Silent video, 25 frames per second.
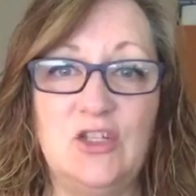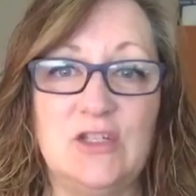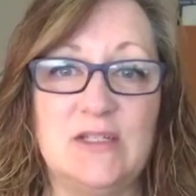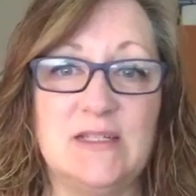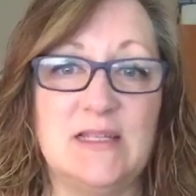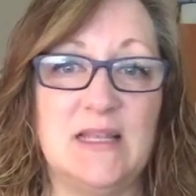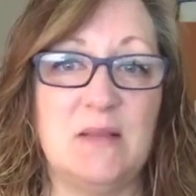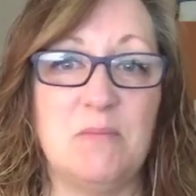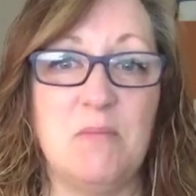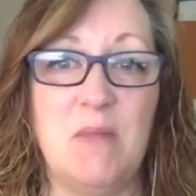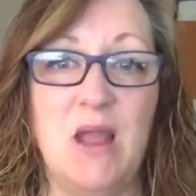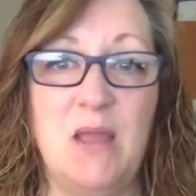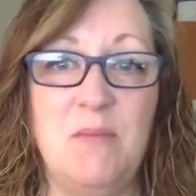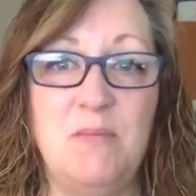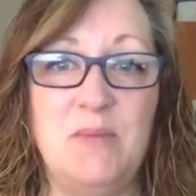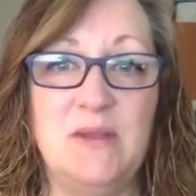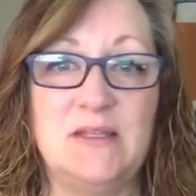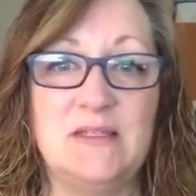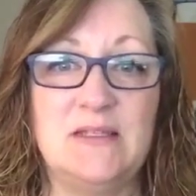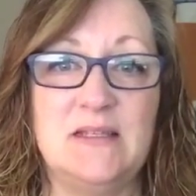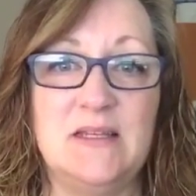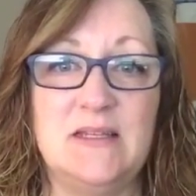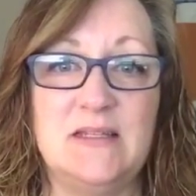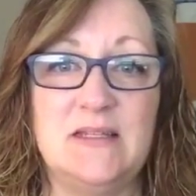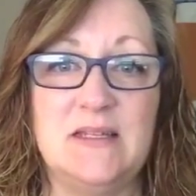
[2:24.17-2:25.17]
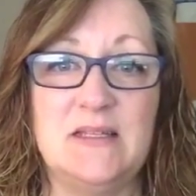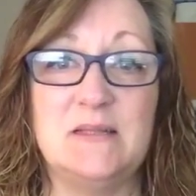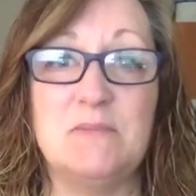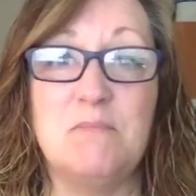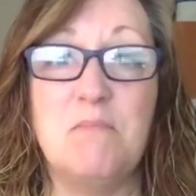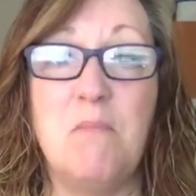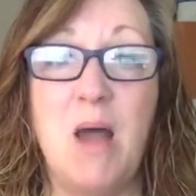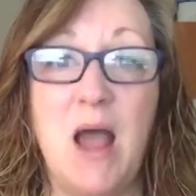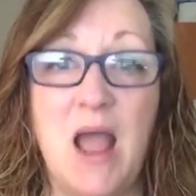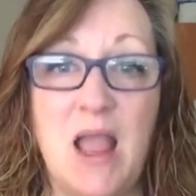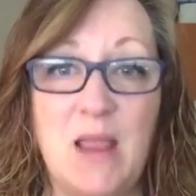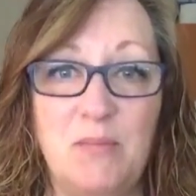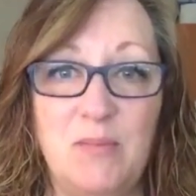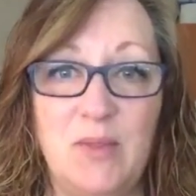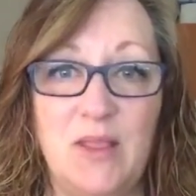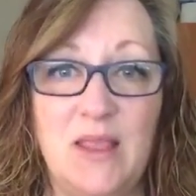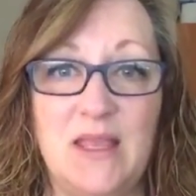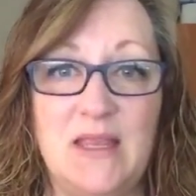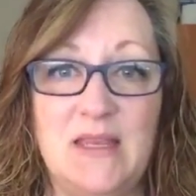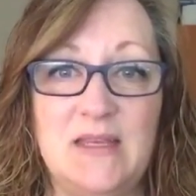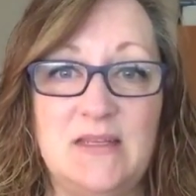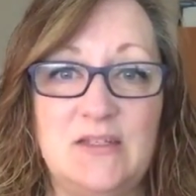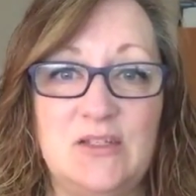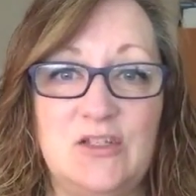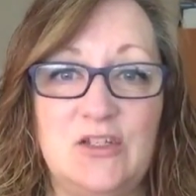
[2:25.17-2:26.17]
It's like my business. It's my
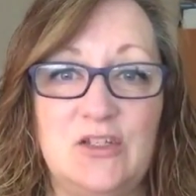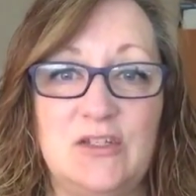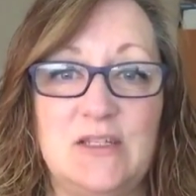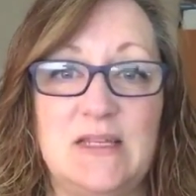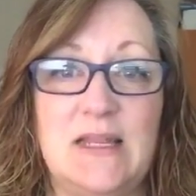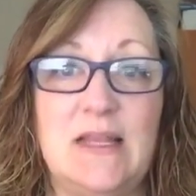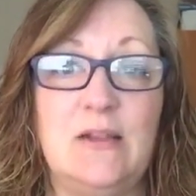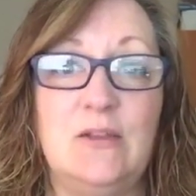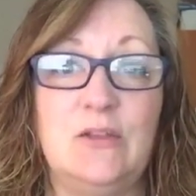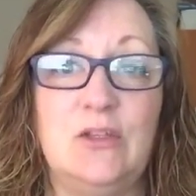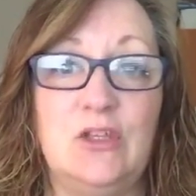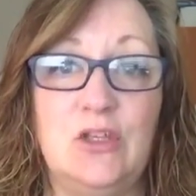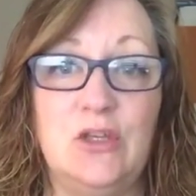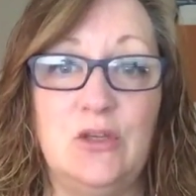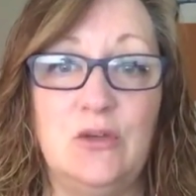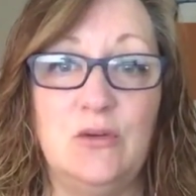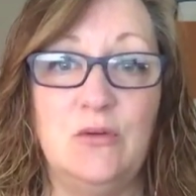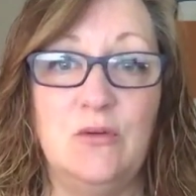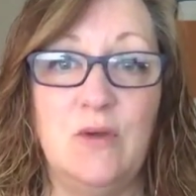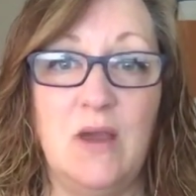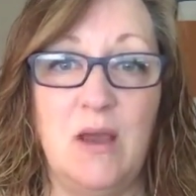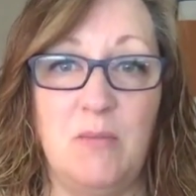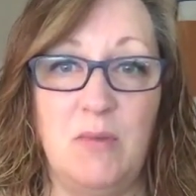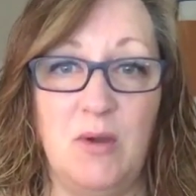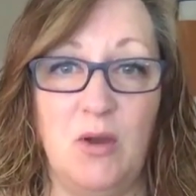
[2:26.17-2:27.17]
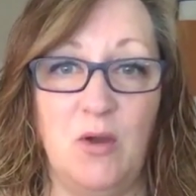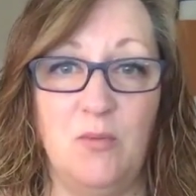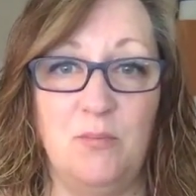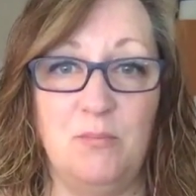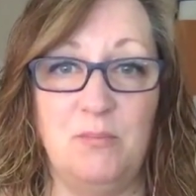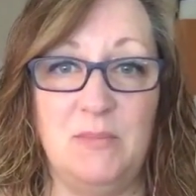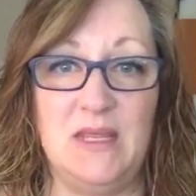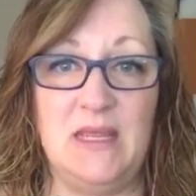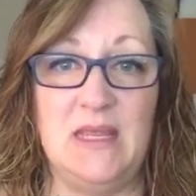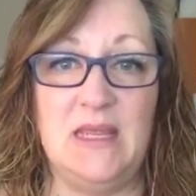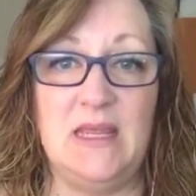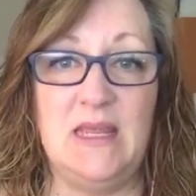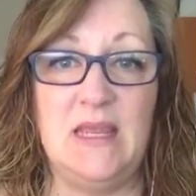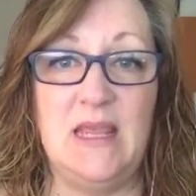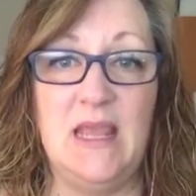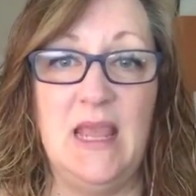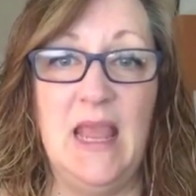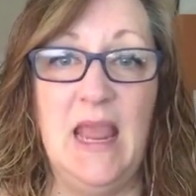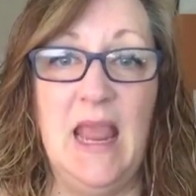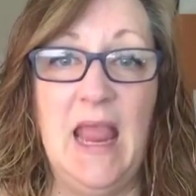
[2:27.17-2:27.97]
place to tell you about me.